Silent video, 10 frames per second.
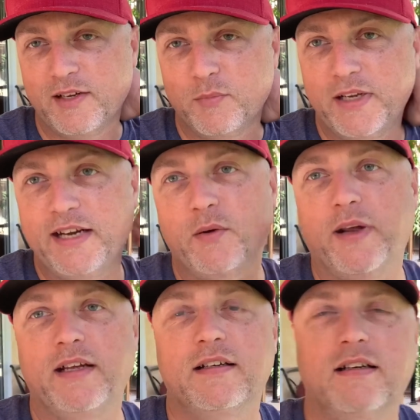But
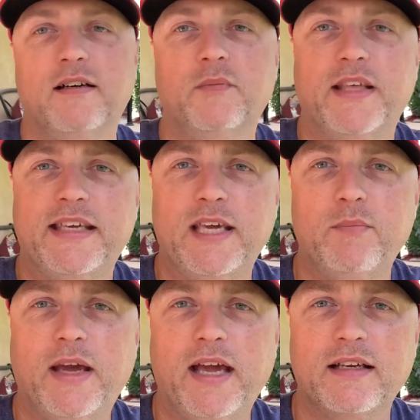anyway, they came
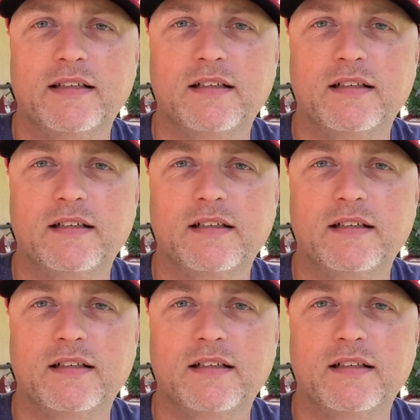back.